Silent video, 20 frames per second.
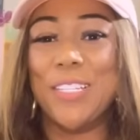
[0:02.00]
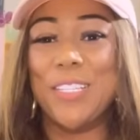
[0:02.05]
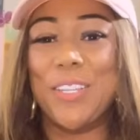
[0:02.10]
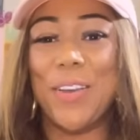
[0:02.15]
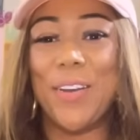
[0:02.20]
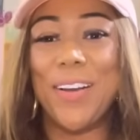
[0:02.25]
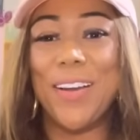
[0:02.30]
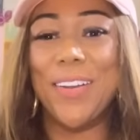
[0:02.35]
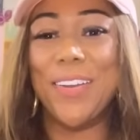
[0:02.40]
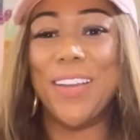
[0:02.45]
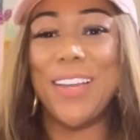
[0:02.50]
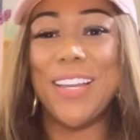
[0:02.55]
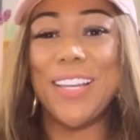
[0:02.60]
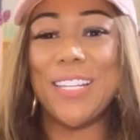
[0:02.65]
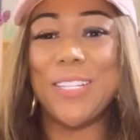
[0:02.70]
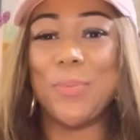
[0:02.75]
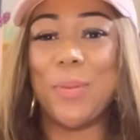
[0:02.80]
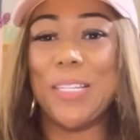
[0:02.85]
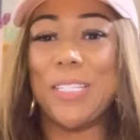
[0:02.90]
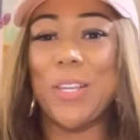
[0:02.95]

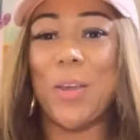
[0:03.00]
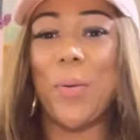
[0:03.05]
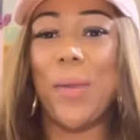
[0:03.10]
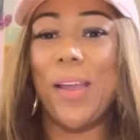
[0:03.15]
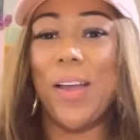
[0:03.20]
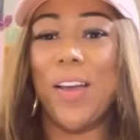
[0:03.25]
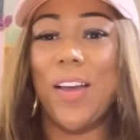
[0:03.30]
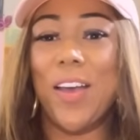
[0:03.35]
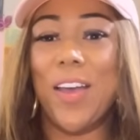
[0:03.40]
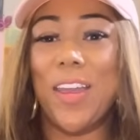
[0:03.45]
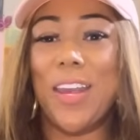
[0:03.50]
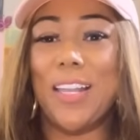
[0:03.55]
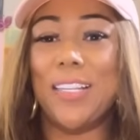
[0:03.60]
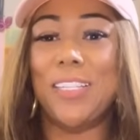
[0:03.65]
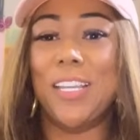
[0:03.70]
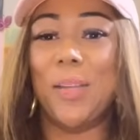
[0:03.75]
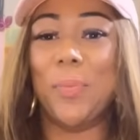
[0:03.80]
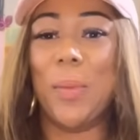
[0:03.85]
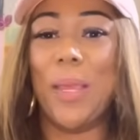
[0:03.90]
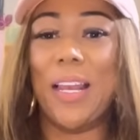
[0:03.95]
Taurus, what's going on? It
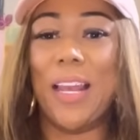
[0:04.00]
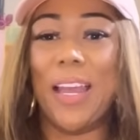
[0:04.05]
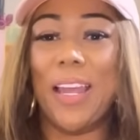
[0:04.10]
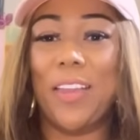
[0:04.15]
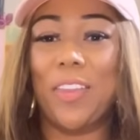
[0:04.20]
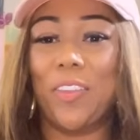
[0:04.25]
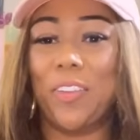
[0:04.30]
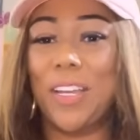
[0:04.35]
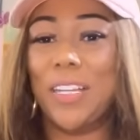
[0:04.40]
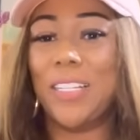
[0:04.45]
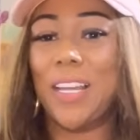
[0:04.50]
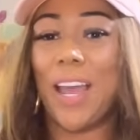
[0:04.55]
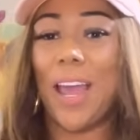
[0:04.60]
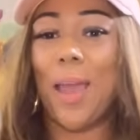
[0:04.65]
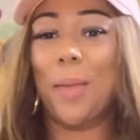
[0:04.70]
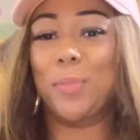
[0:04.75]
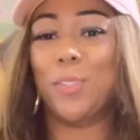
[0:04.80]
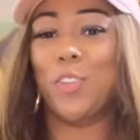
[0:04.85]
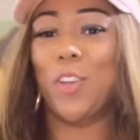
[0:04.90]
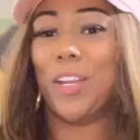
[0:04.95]
took me like three
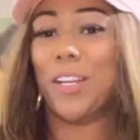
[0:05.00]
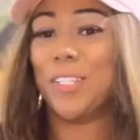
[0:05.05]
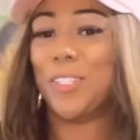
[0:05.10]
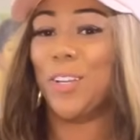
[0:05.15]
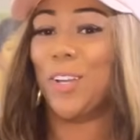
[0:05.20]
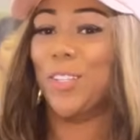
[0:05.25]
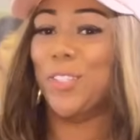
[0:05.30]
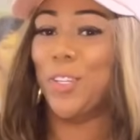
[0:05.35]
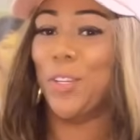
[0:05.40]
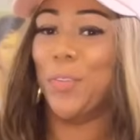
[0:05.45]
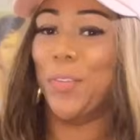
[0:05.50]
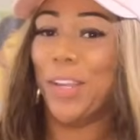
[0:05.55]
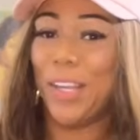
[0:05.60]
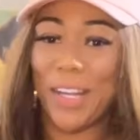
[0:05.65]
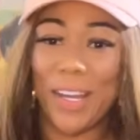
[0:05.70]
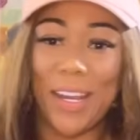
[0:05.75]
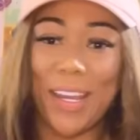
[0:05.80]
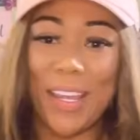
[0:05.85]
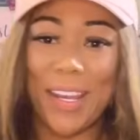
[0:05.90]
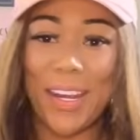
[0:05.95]
times to try to start your
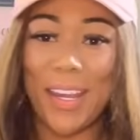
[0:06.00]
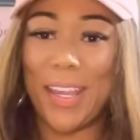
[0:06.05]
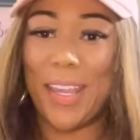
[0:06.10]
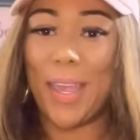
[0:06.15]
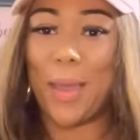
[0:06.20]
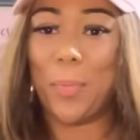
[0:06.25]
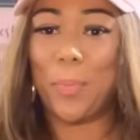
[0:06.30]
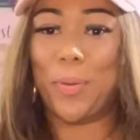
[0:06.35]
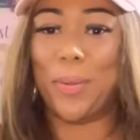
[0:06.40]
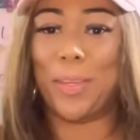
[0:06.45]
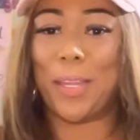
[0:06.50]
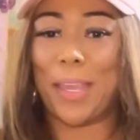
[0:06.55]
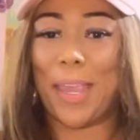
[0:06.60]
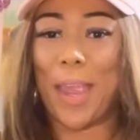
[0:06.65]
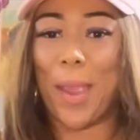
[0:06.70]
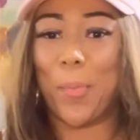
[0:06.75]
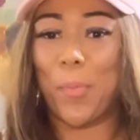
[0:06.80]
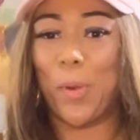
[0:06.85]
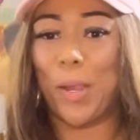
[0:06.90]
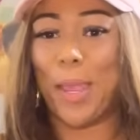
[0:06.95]
reading and it kept, the
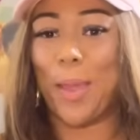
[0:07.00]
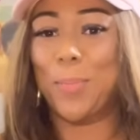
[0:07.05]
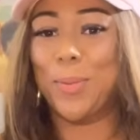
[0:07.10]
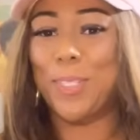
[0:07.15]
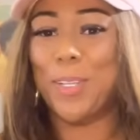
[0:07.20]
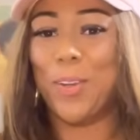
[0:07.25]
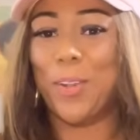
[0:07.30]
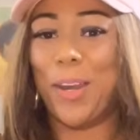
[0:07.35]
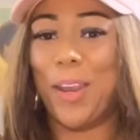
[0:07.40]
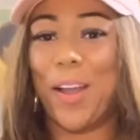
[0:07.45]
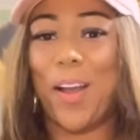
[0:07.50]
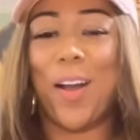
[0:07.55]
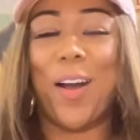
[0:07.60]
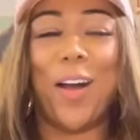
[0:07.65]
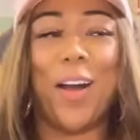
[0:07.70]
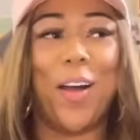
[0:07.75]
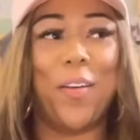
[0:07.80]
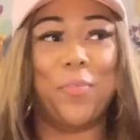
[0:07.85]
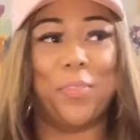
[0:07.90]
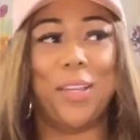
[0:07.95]
camera kept turning
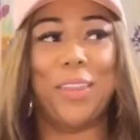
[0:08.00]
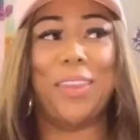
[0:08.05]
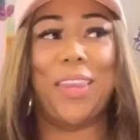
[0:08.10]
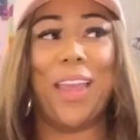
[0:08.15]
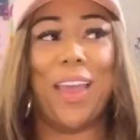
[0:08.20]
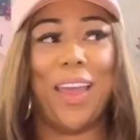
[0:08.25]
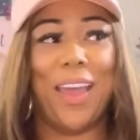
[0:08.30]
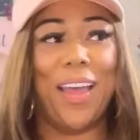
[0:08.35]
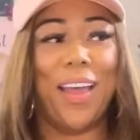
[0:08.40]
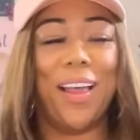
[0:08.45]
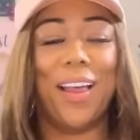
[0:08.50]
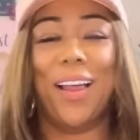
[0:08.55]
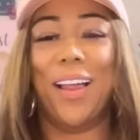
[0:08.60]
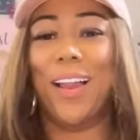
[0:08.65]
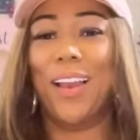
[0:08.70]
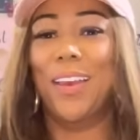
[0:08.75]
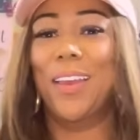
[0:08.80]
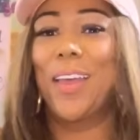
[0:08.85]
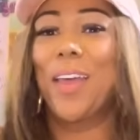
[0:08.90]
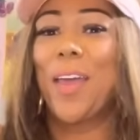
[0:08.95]
off. What the
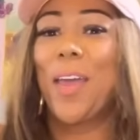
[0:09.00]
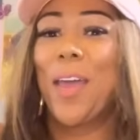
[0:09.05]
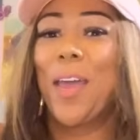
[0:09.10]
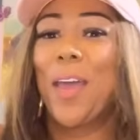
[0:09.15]
hell?